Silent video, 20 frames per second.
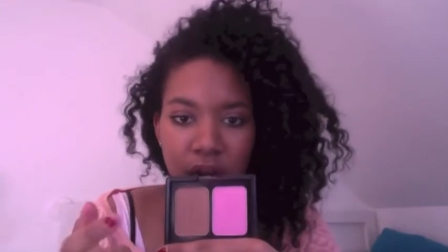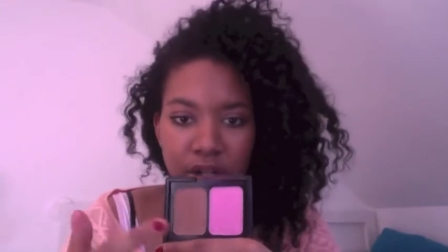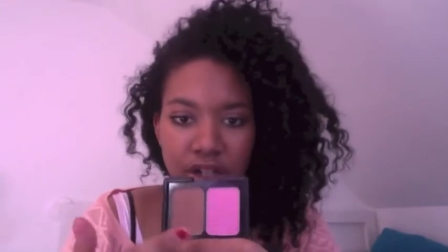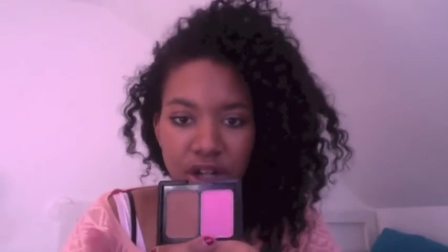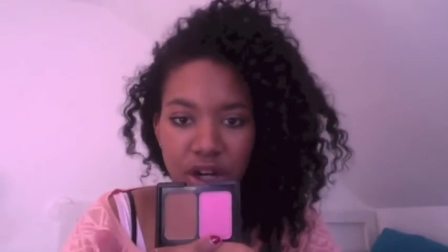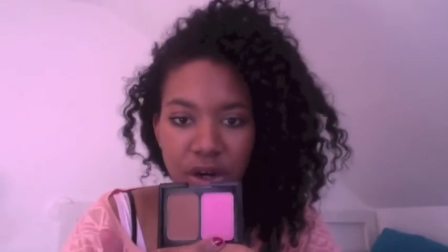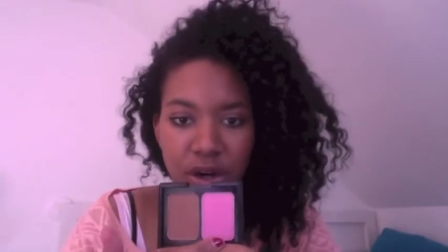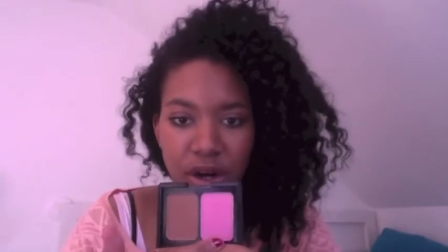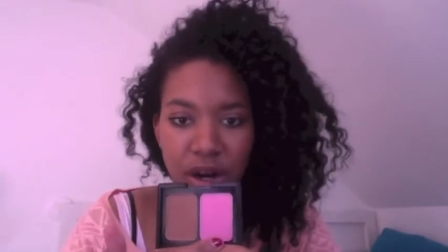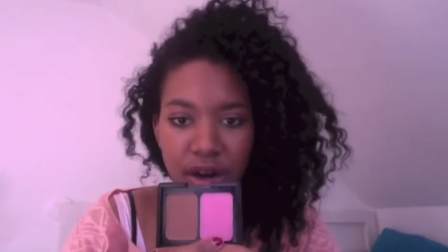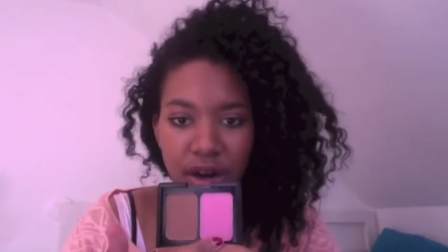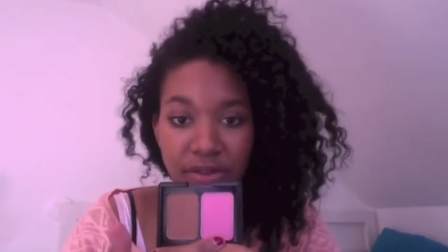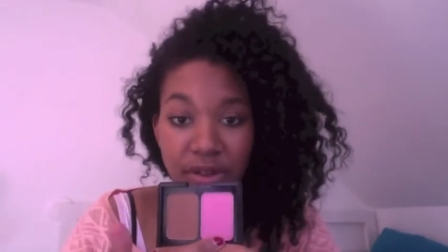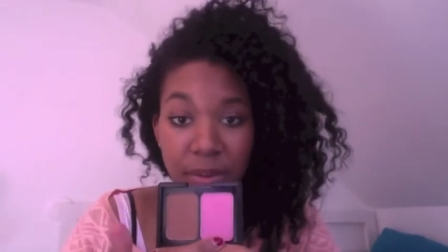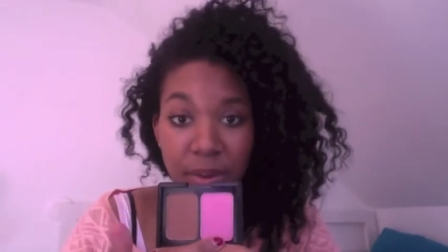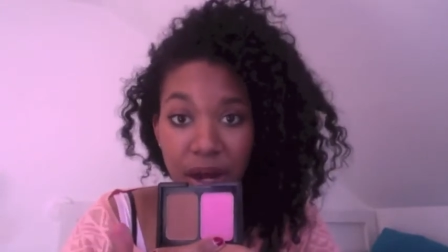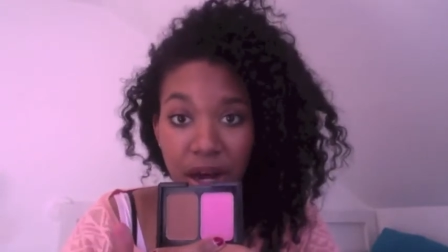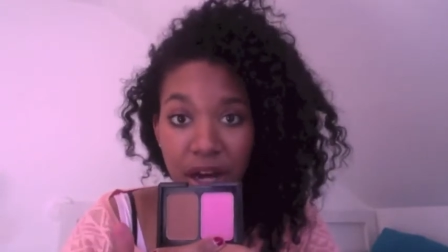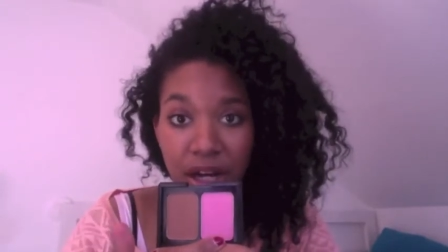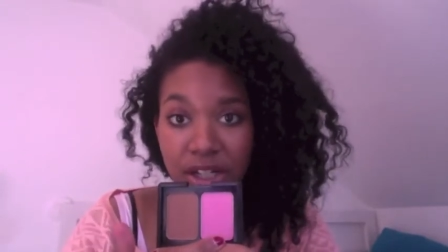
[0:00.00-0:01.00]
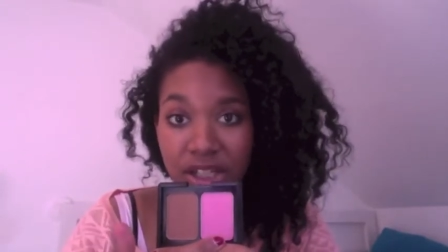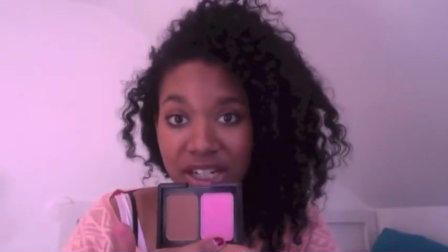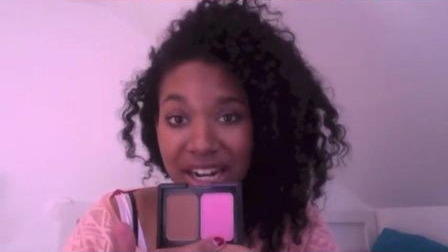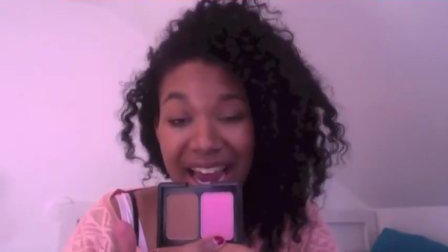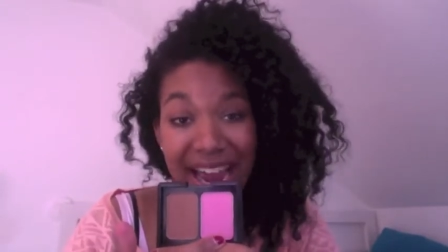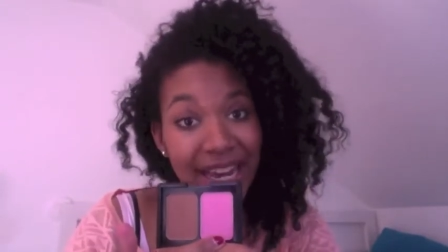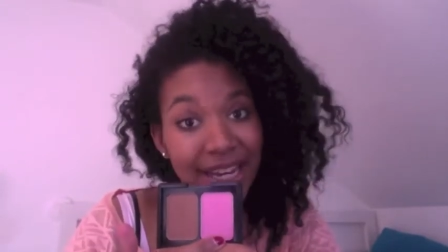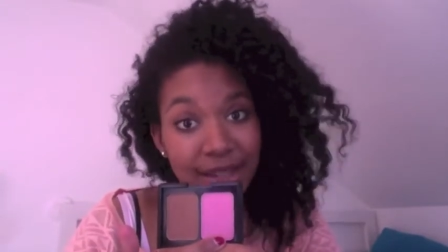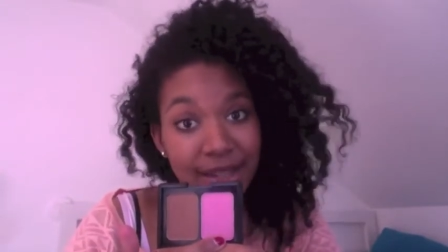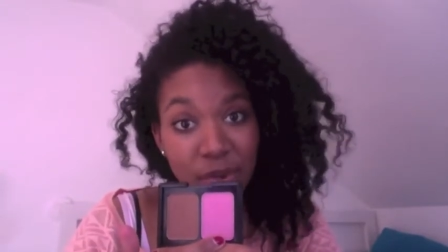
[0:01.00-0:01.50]
Don't love the blush,
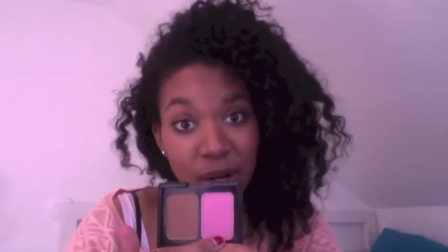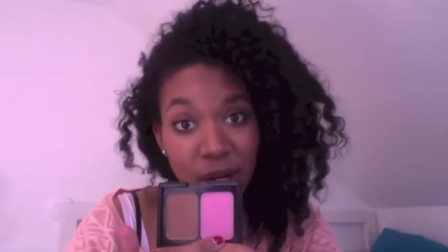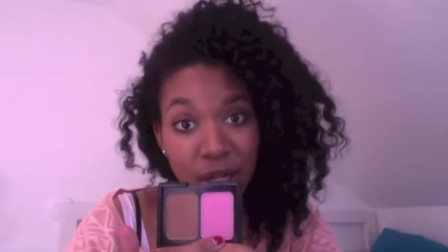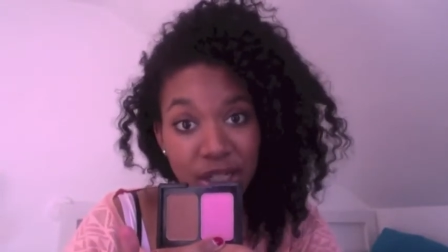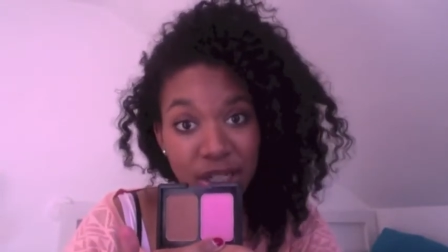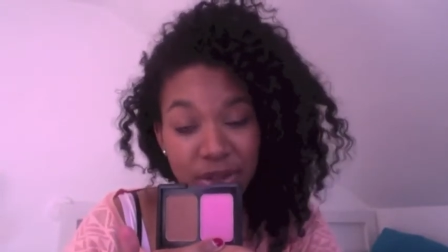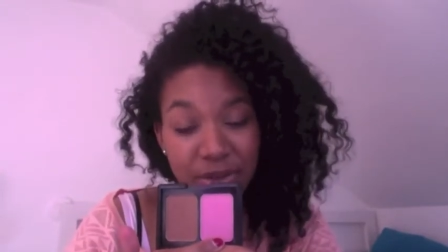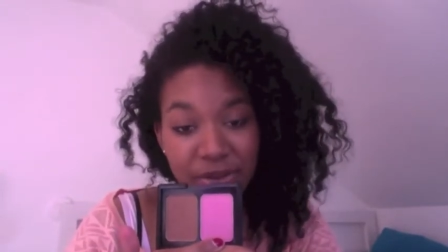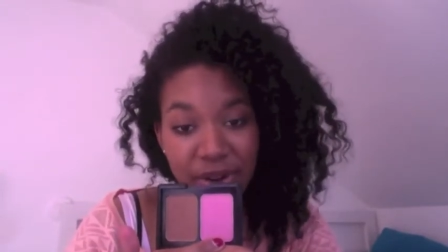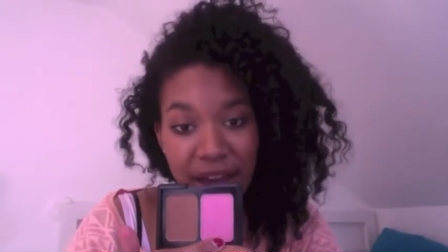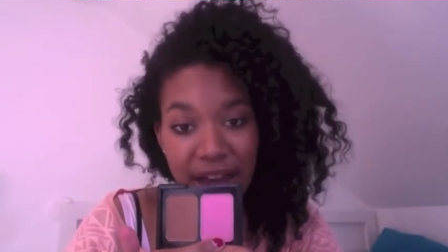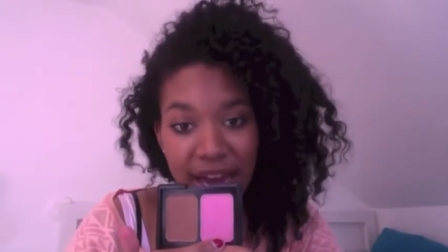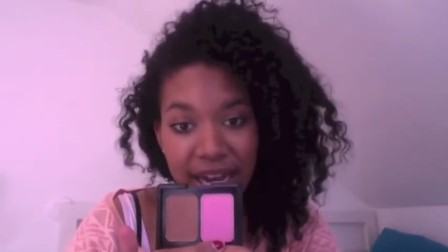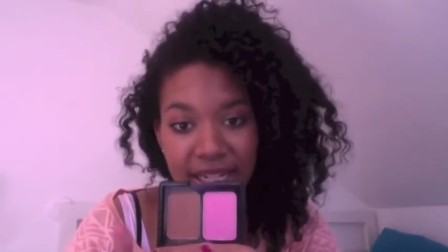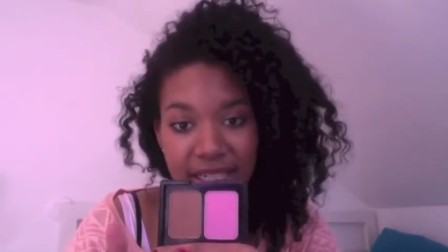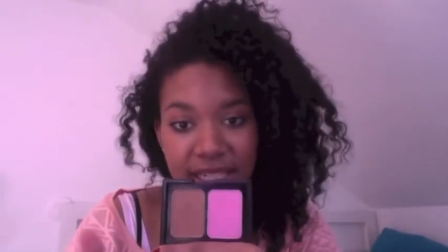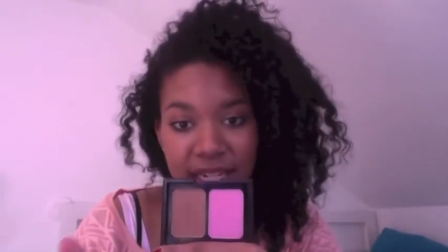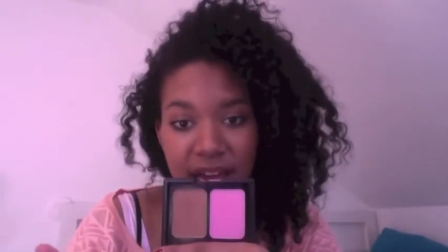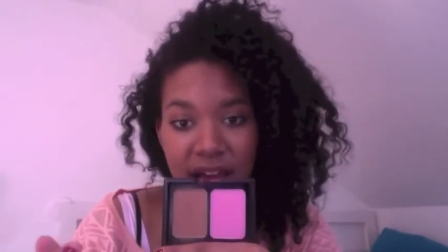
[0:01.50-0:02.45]
hate the blush in fact,